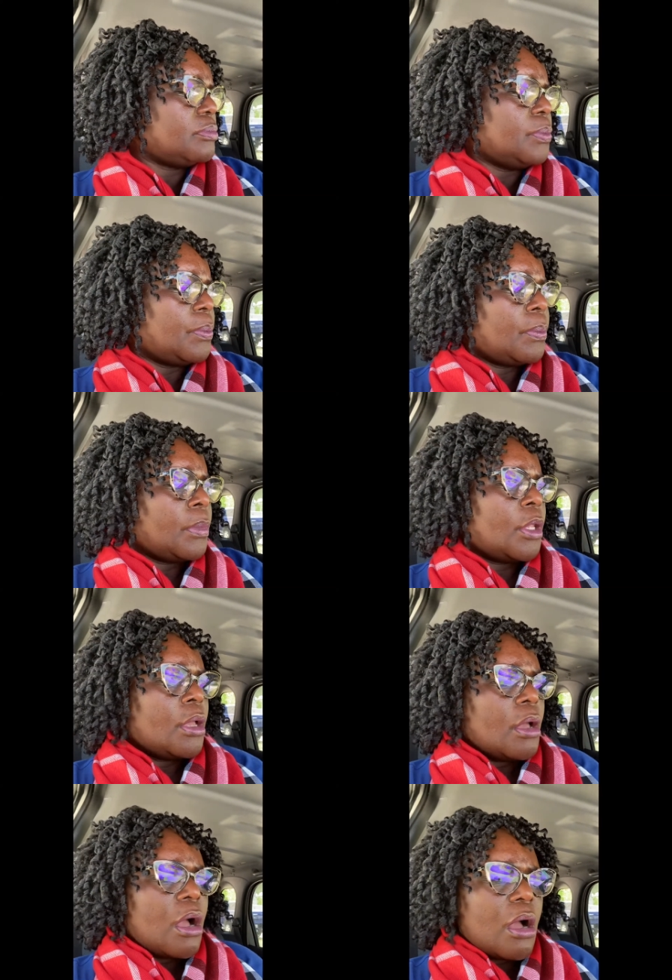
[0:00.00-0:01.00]
AC
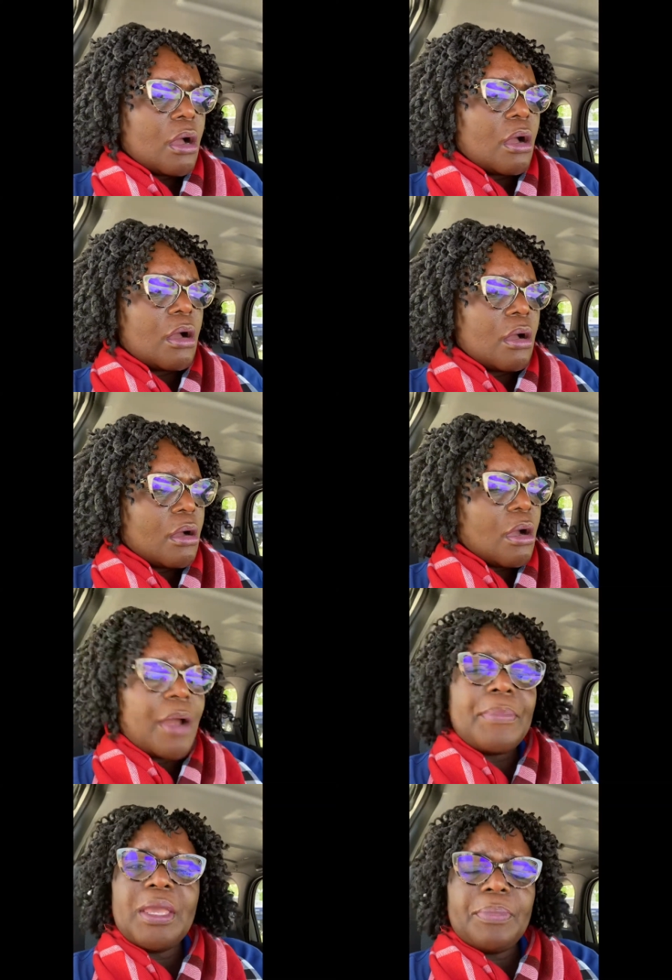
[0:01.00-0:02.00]
or
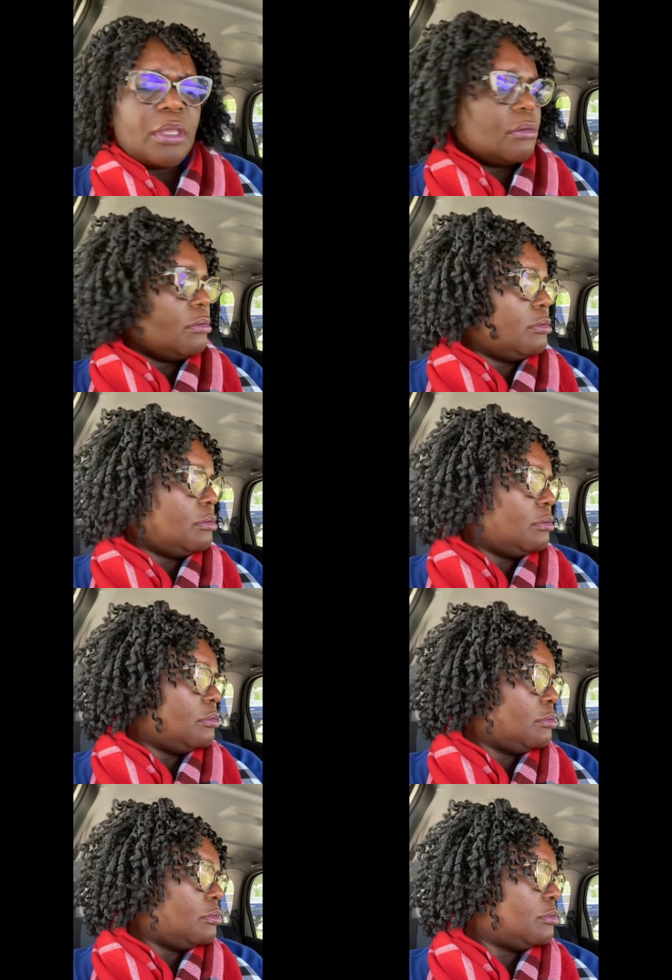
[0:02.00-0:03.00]
maybe
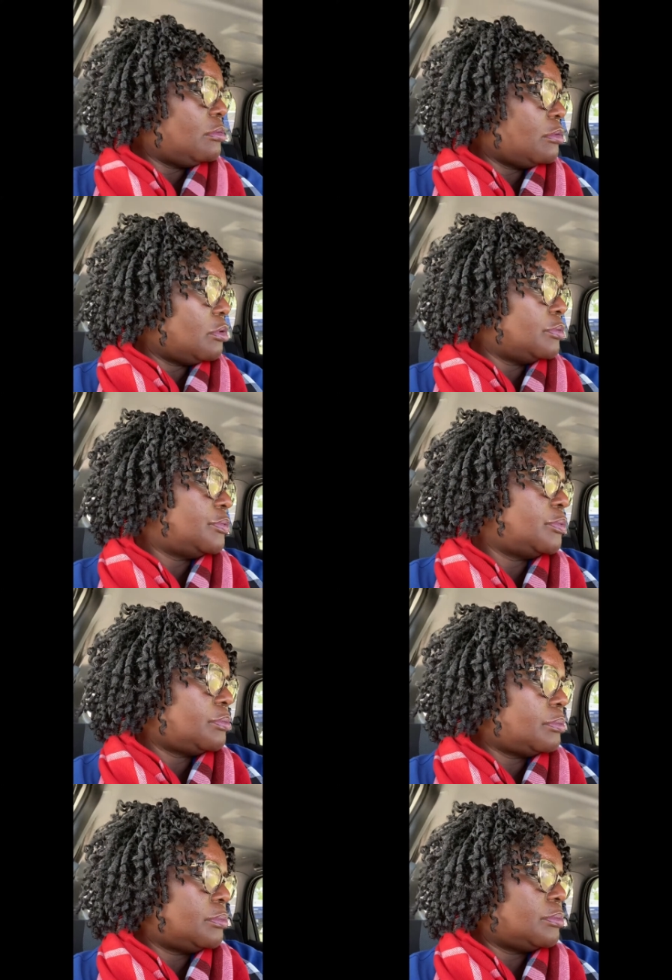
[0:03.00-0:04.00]
oh
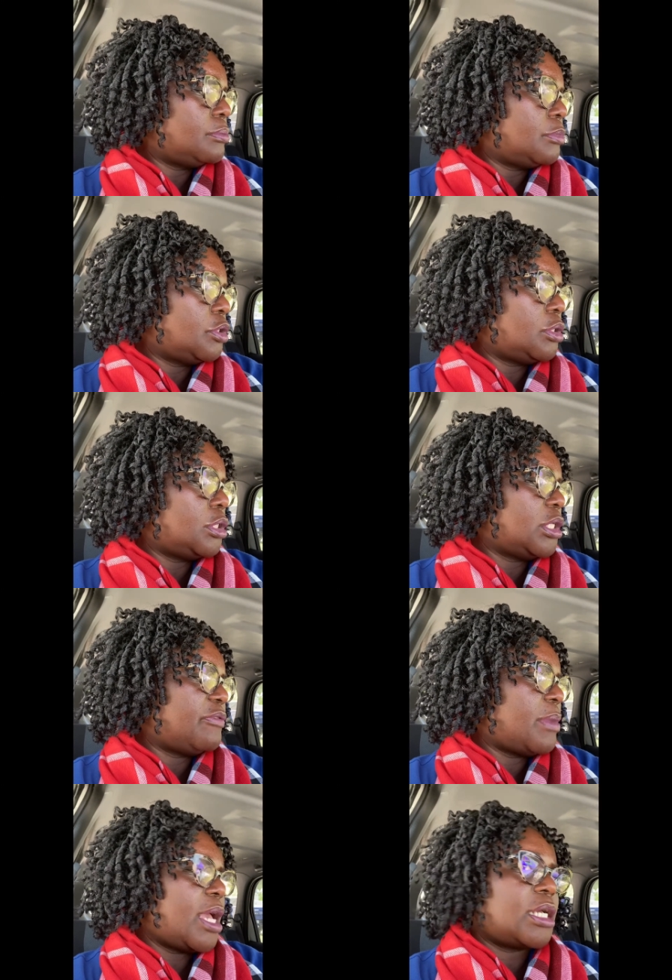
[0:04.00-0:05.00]
turn it
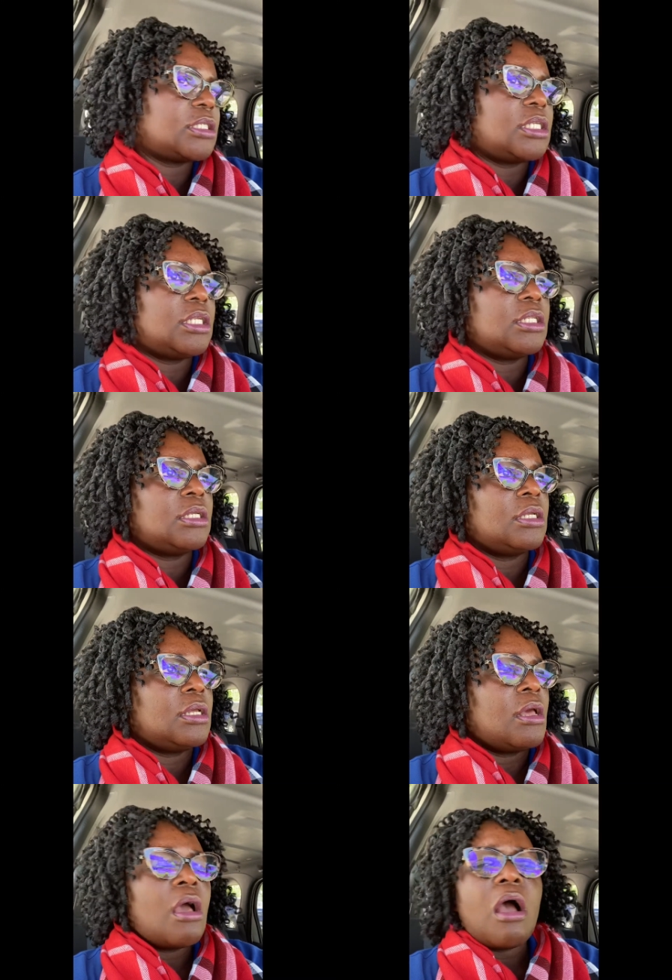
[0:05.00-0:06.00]
down by accident
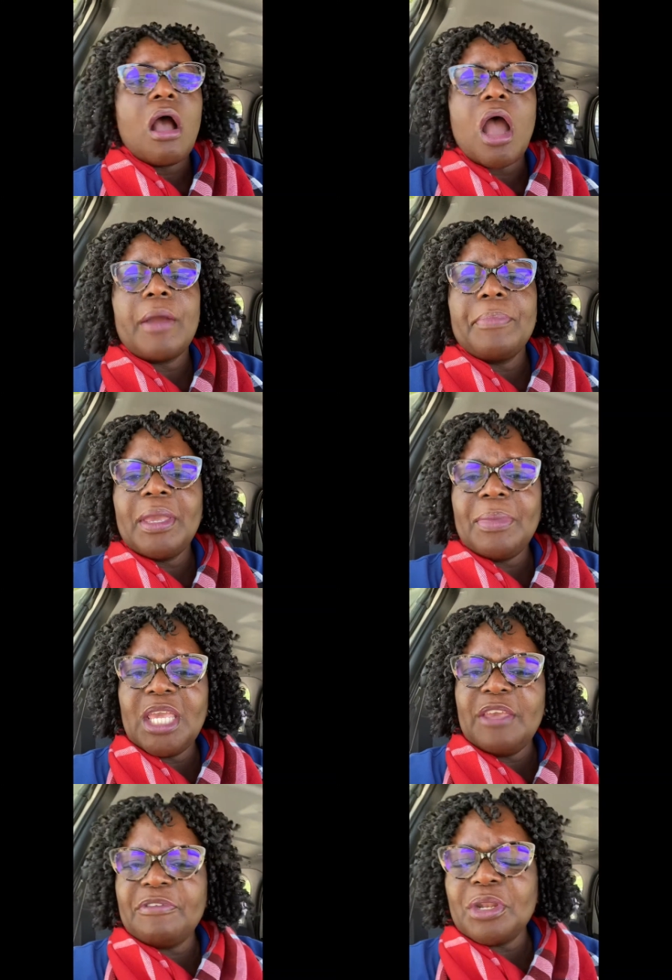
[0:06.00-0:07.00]
or maybe
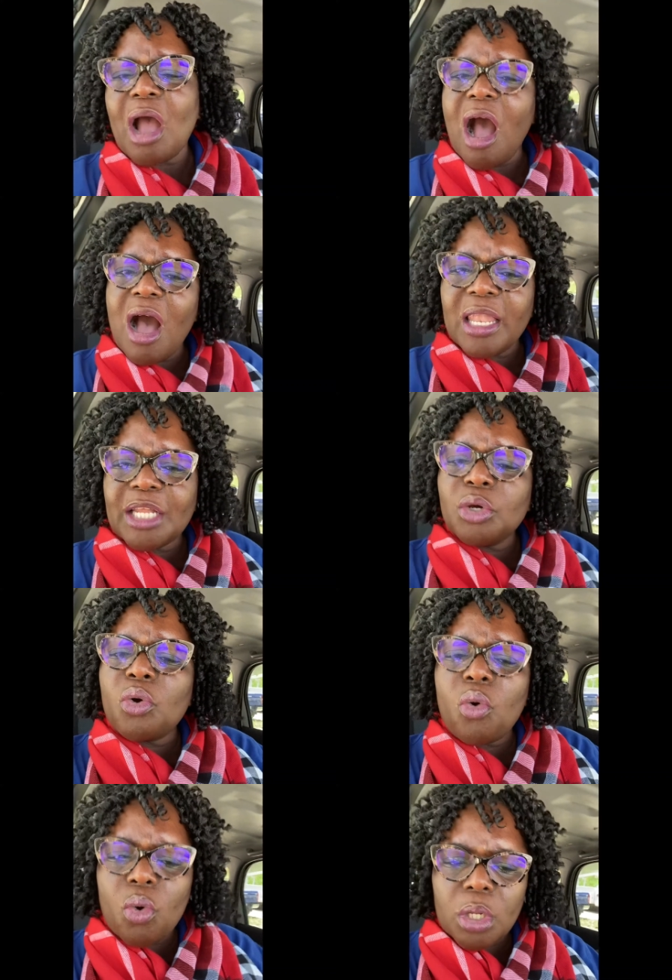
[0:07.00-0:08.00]
even all of the
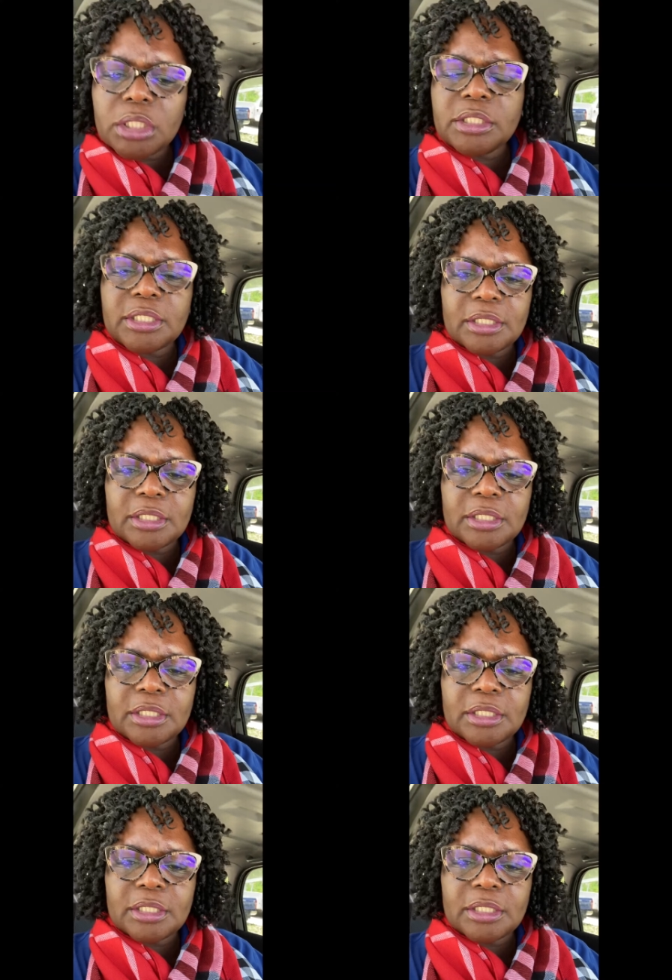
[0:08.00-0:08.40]
goals